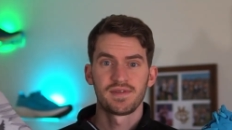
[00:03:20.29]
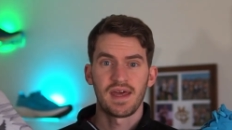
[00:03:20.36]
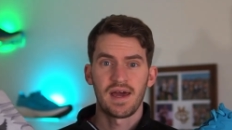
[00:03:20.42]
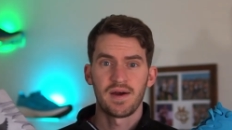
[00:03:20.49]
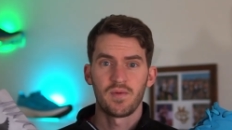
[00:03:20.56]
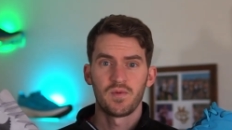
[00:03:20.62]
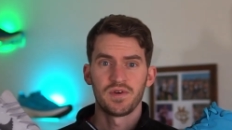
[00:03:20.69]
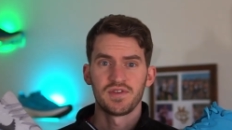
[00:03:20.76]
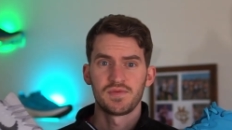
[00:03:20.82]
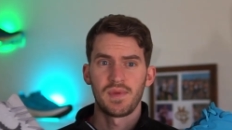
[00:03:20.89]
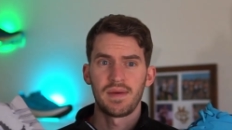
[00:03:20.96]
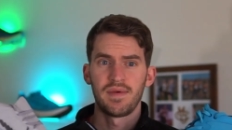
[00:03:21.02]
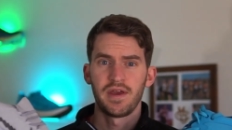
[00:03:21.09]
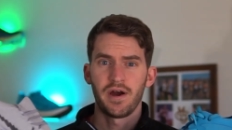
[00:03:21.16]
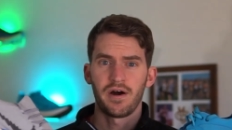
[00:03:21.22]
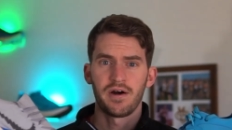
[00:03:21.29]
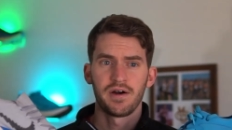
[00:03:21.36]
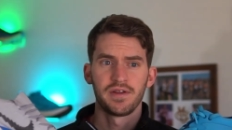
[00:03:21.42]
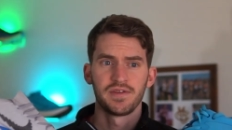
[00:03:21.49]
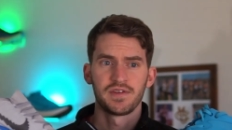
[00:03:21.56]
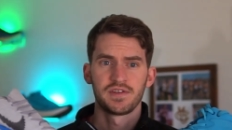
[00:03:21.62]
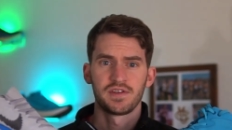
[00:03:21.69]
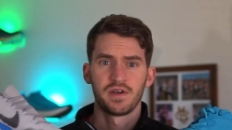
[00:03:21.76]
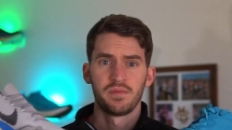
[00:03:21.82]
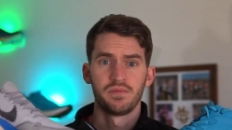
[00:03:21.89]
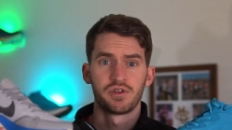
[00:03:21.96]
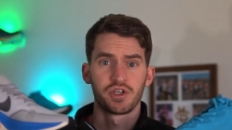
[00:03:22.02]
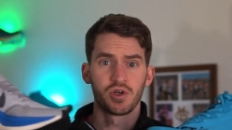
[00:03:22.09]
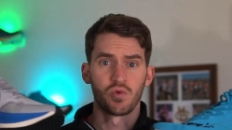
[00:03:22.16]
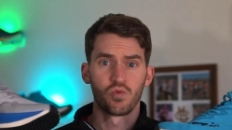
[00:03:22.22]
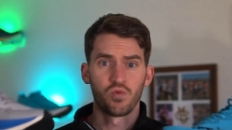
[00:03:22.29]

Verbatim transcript: that was maybe on some dirt